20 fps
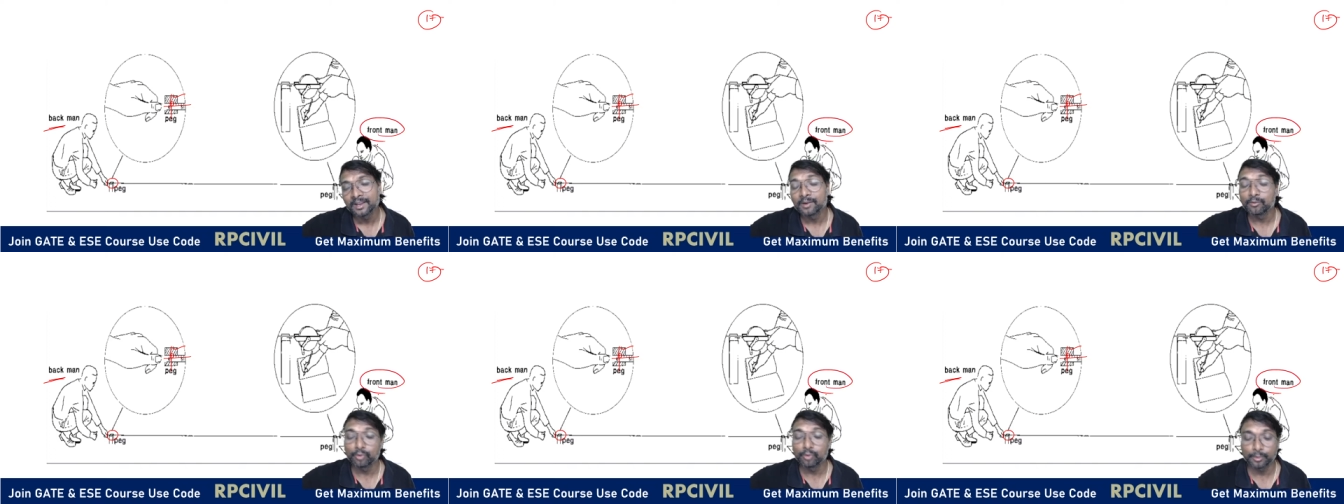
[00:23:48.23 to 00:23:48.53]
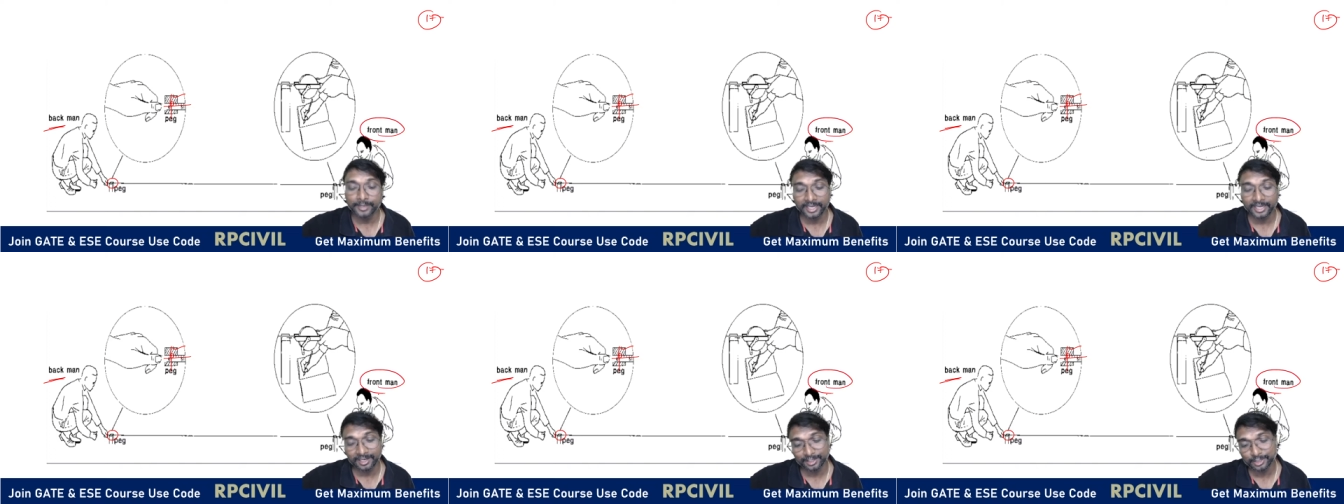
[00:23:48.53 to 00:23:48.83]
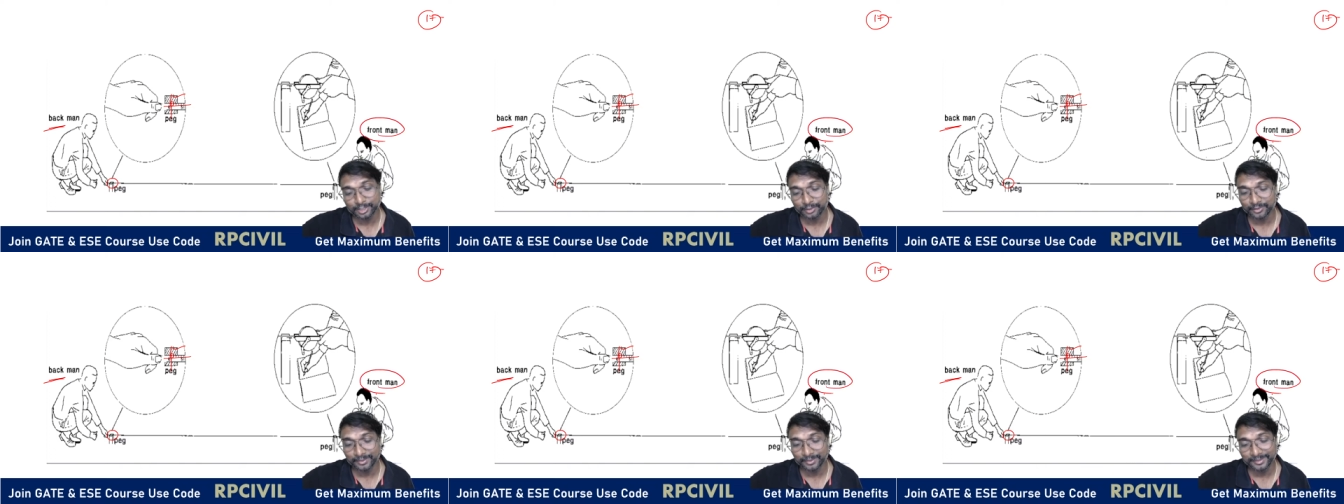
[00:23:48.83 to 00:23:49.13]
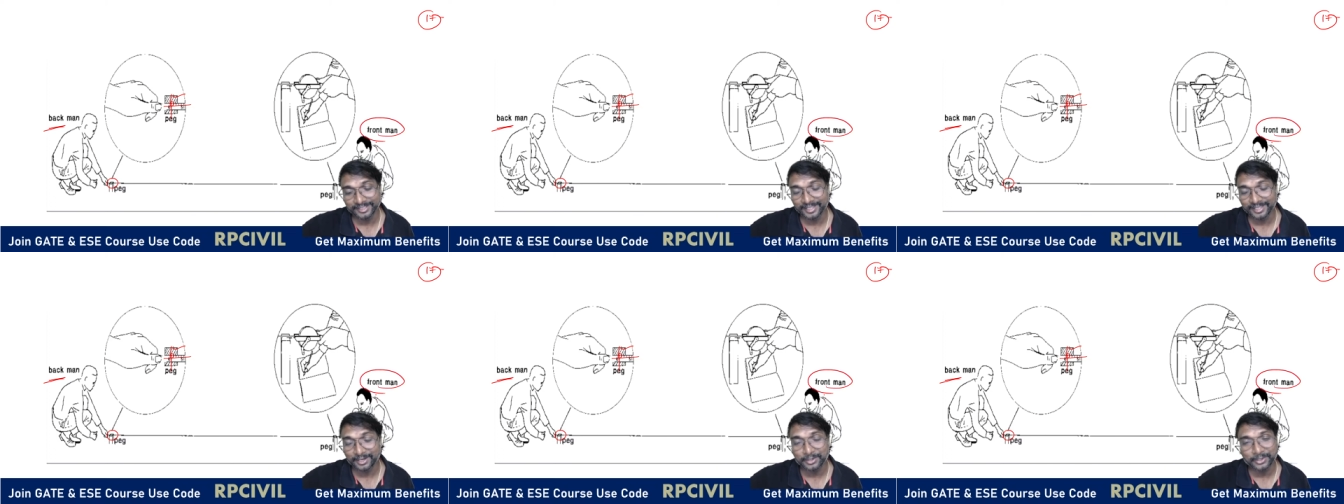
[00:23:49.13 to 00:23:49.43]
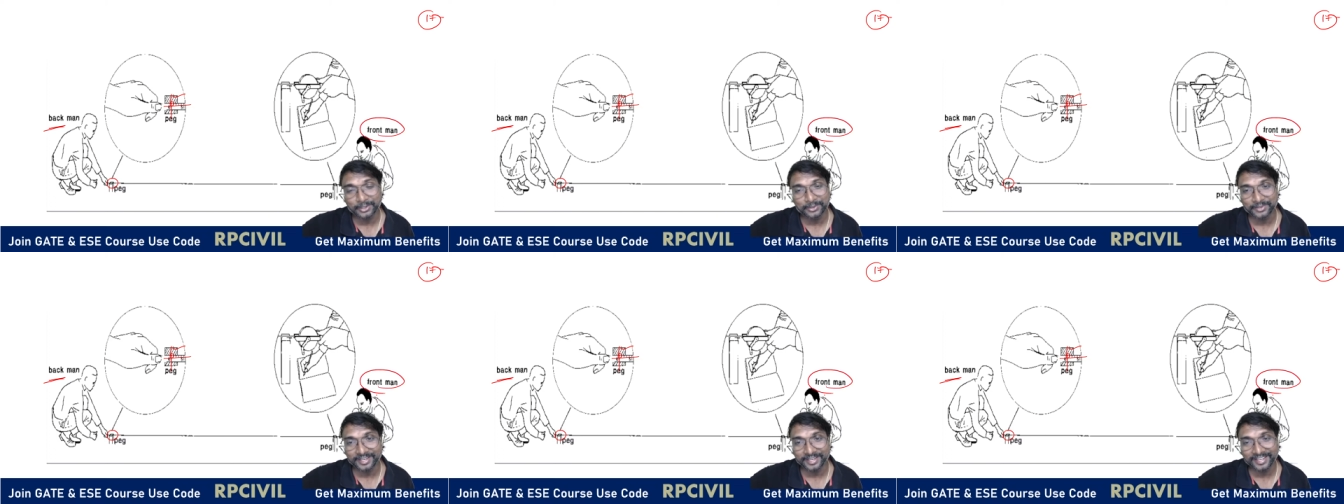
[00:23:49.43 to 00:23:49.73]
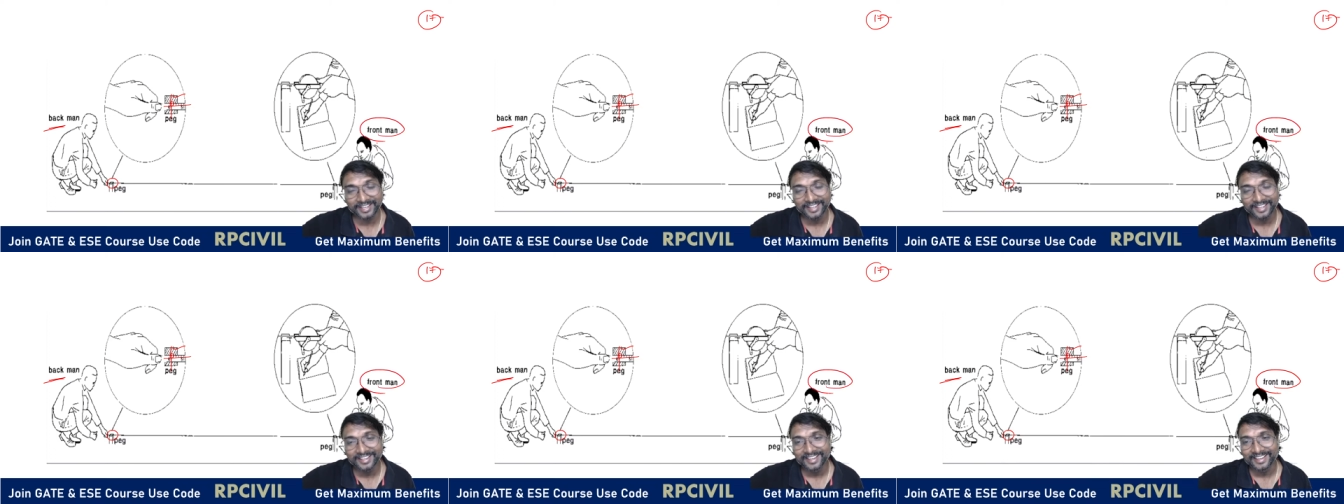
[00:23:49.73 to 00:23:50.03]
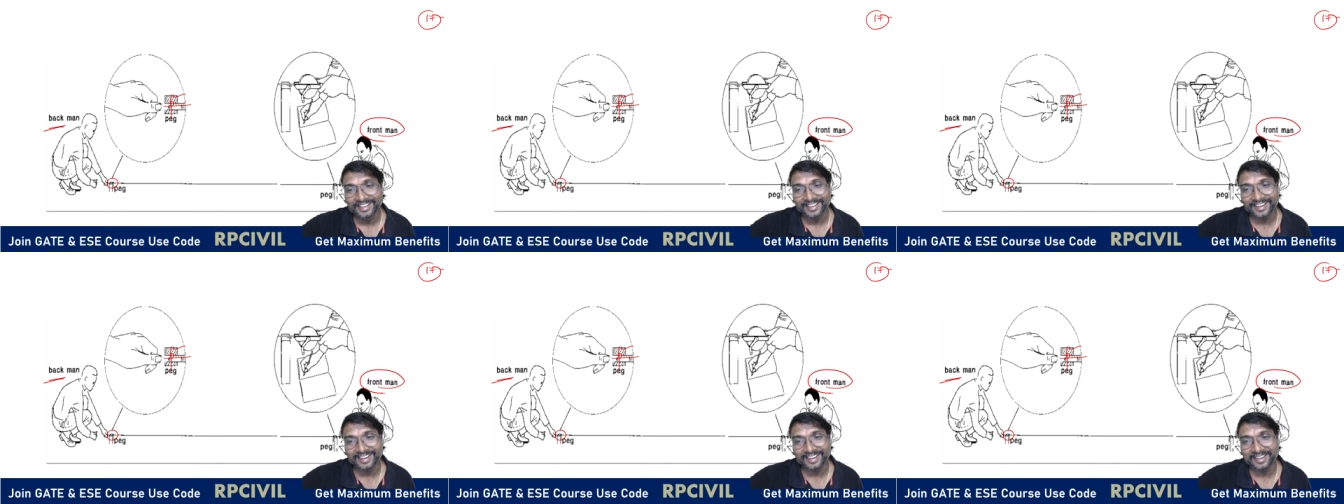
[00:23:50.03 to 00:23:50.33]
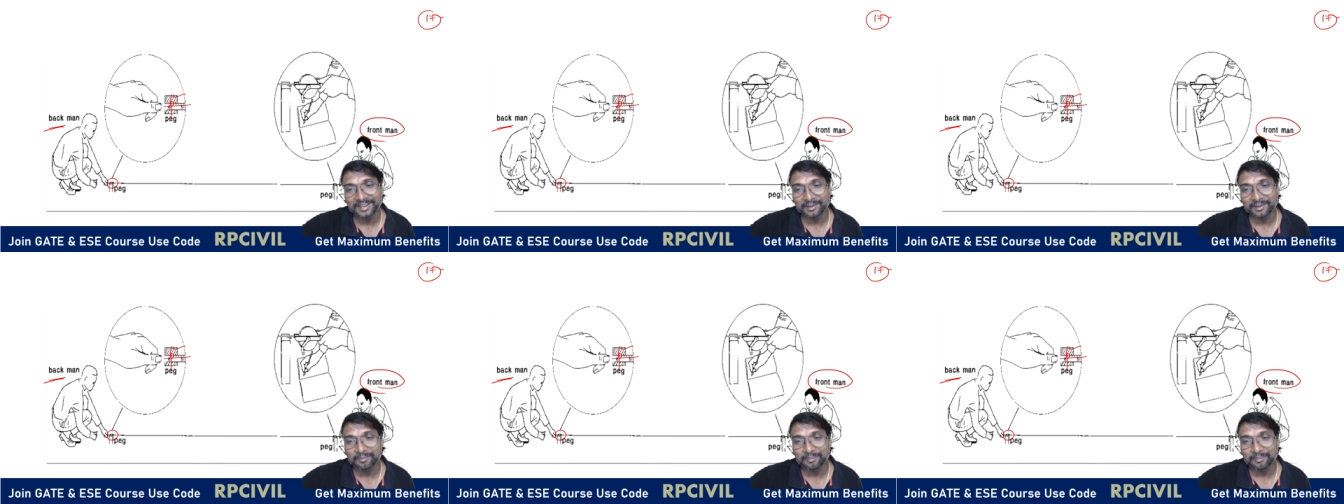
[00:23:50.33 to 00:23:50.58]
Woman also will be there, don't worry, right?